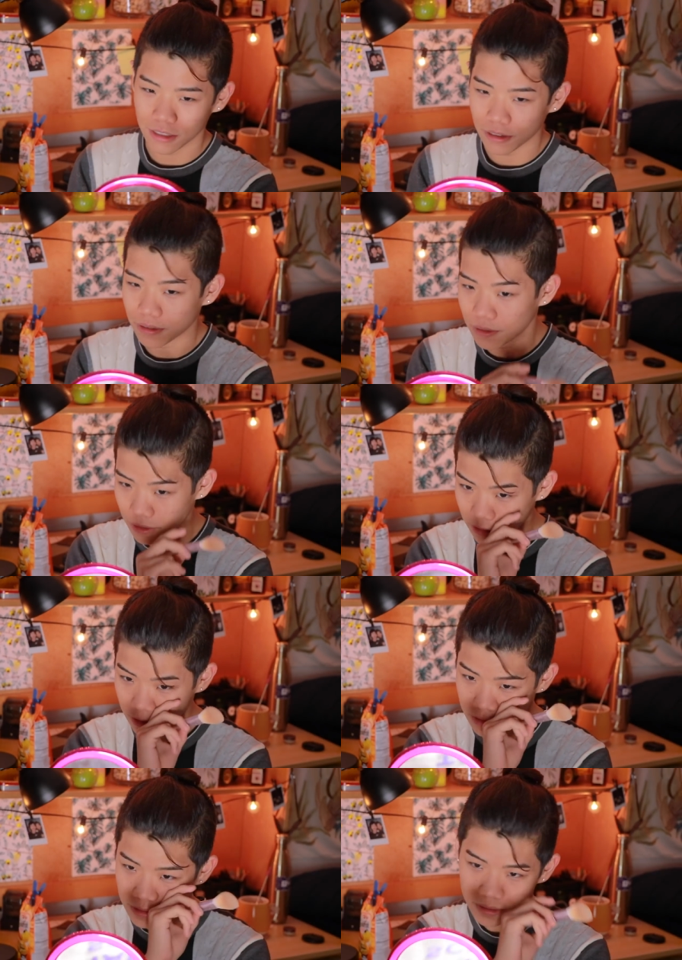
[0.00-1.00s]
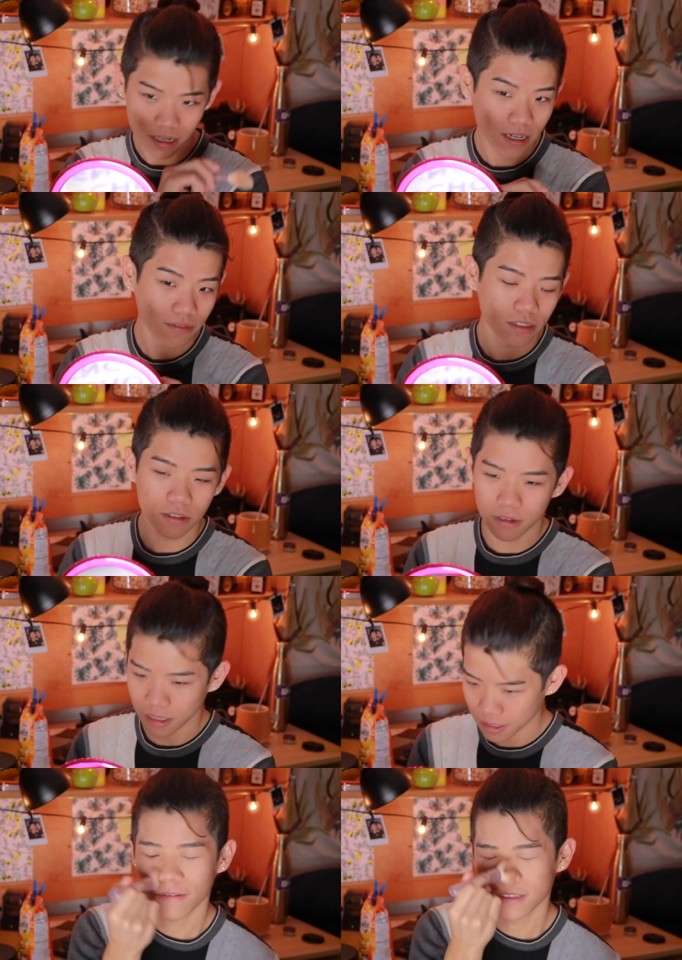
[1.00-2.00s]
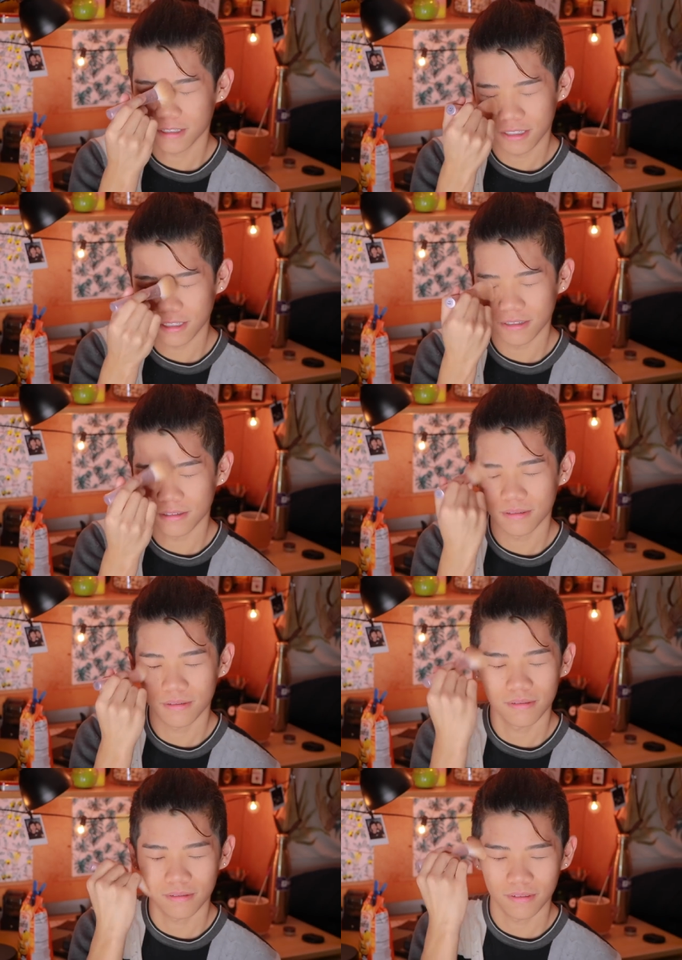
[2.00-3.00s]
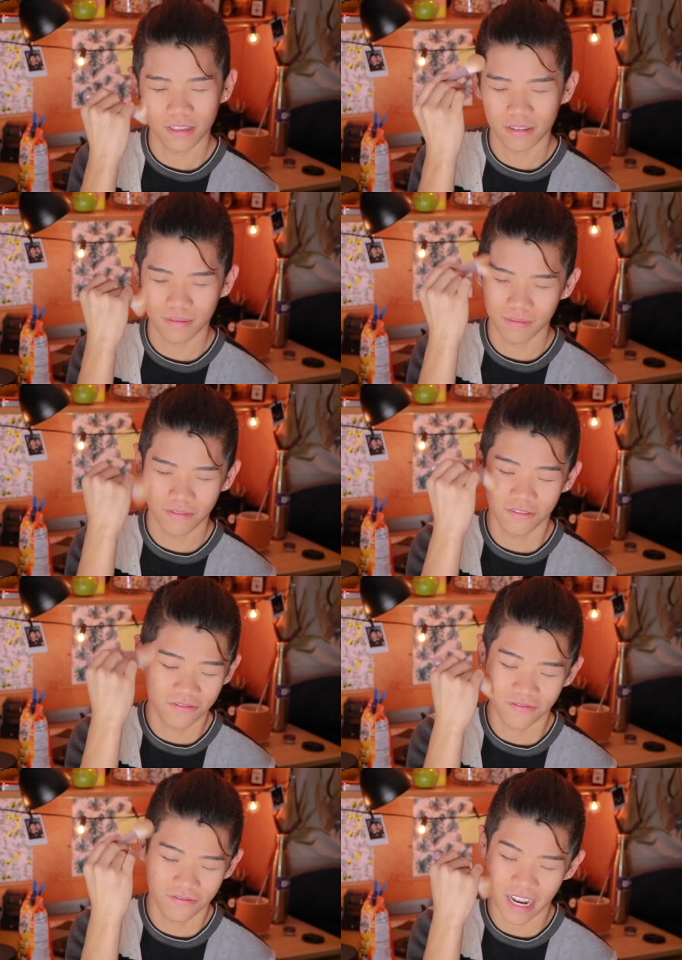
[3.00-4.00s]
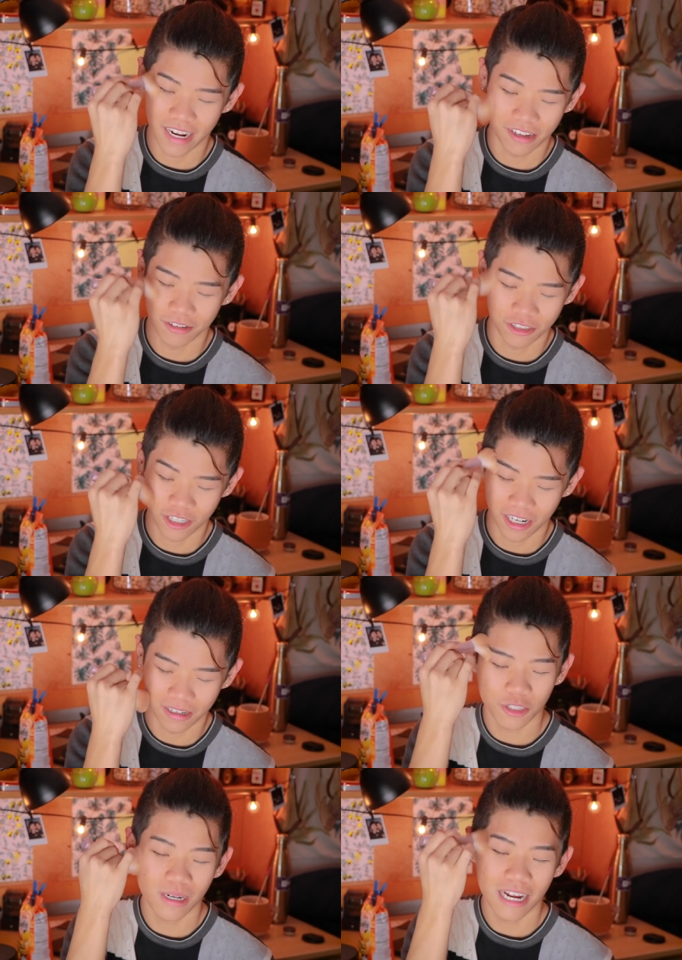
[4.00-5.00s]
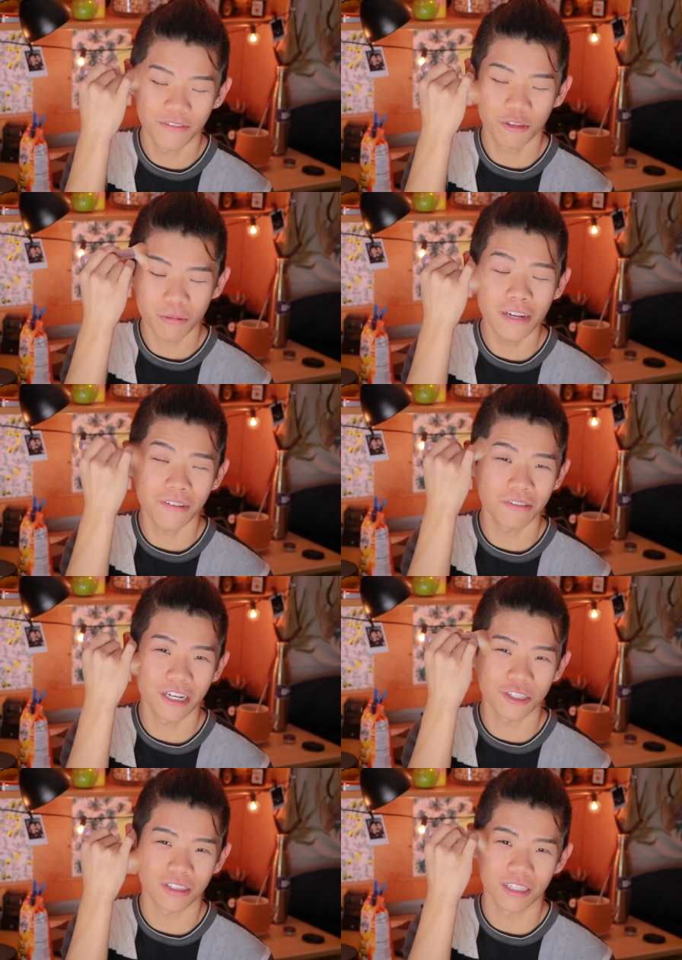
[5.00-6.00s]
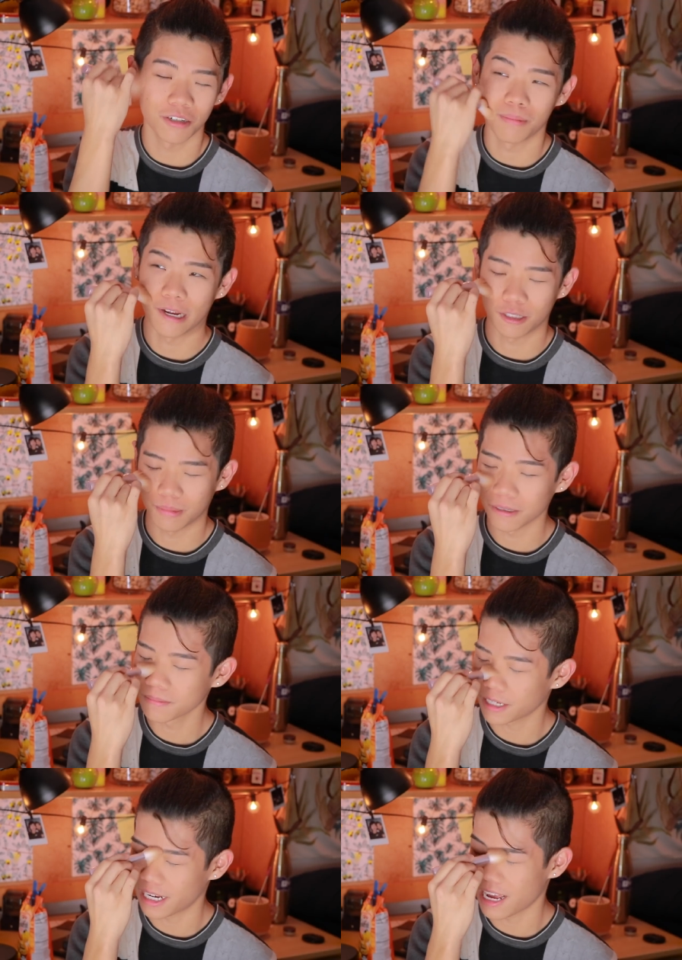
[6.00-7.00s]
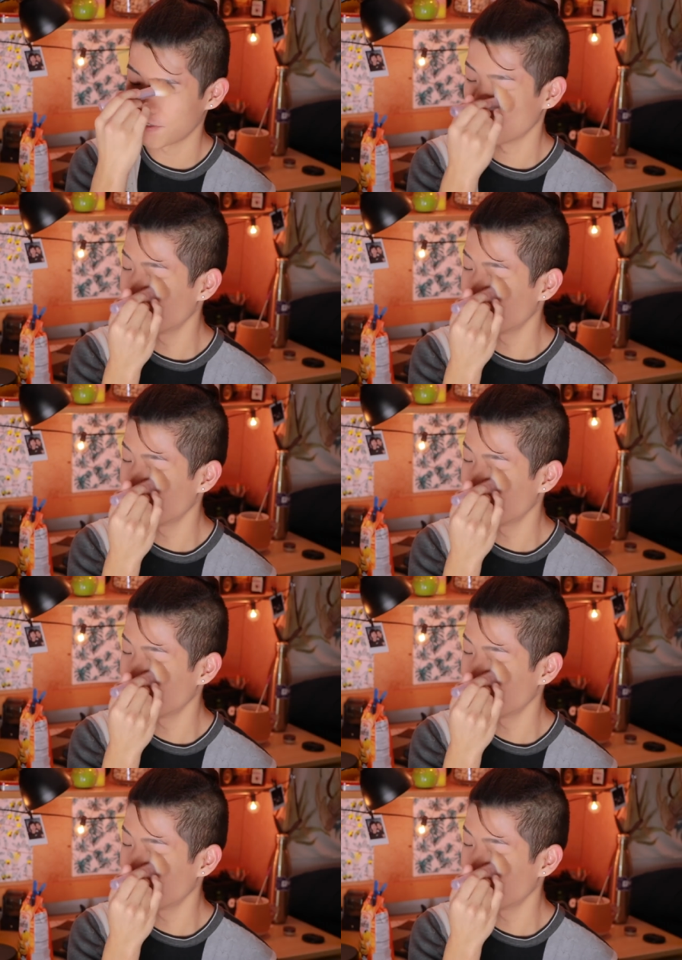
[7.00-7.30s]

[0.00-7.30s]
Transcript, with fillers: so it's kind of annoying having to deal with finding your shade. So I have three foundations that don't match me, and I have